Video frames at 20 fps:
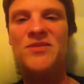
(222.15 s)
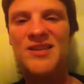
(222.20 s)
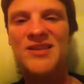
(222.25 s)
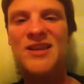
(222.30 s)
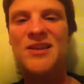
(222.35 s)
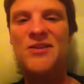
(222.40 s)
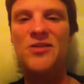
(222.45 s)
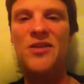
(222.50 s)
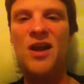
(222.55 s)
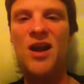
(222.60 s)
to
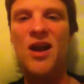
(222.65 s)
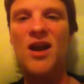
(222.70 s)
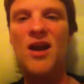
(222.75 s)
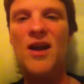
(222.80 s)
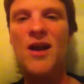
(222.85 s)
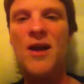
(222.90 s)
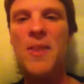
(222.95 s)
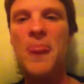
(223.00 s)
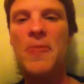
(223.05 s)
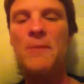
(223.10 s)
sit there
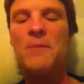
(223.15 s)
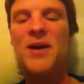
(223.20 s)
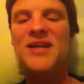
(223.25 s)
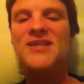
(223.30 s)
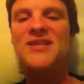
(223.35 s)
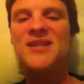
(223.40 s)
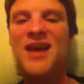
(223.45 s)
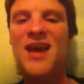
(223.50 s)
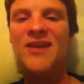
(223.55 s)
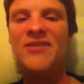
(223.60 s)
by
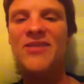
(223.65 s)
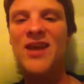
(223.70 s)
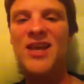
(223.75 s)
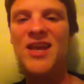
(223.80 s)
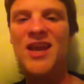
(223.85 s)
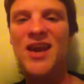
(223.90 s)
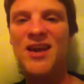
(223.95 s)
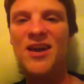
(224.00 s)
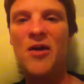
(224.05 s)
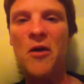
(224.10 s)
saying that
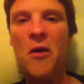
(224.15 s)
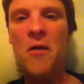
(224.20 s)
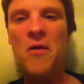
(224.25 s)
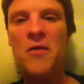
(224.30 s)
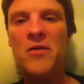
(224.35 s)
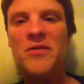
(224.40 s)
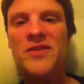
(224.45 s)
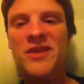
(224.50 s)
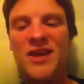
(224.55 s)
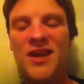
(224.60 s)
he had a
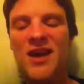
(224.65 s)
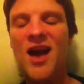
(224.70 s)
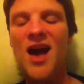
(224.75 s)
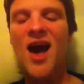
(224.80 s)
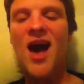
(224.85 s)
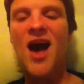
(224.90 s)
cold and